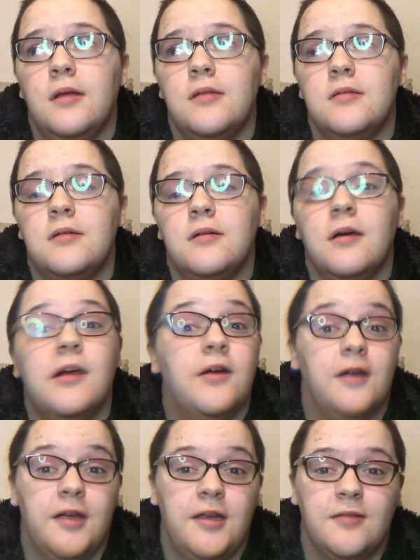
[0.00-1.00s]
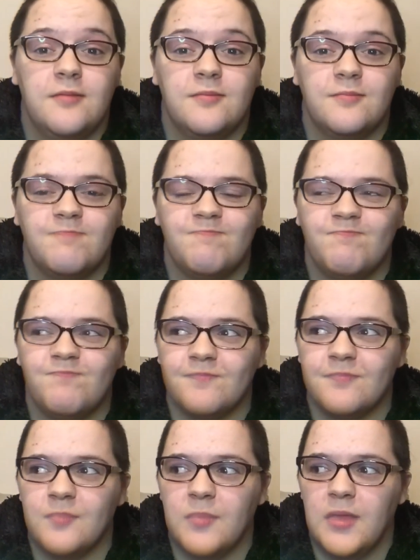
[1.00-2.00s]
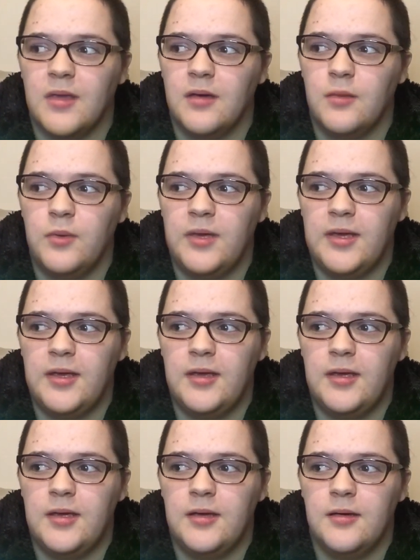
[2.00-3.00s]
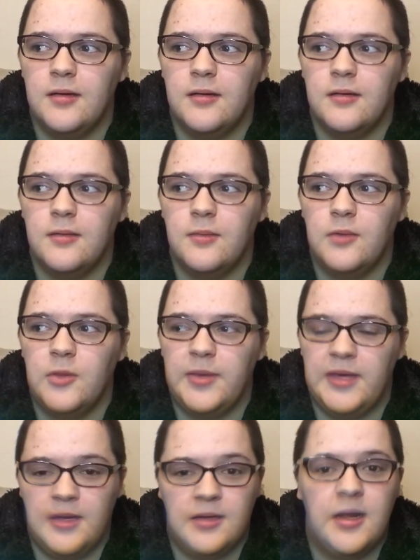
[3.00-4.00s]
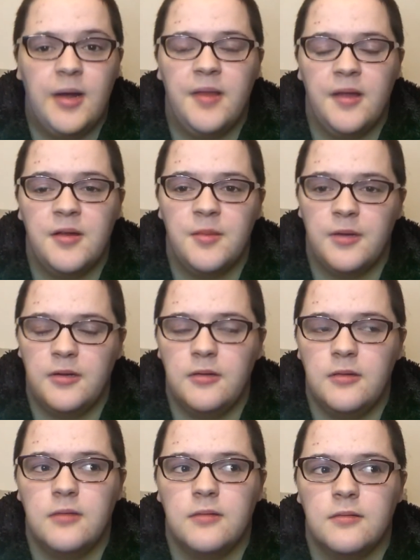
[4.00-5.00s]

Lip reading: It's not going great. We will be kicked out at the end of the month,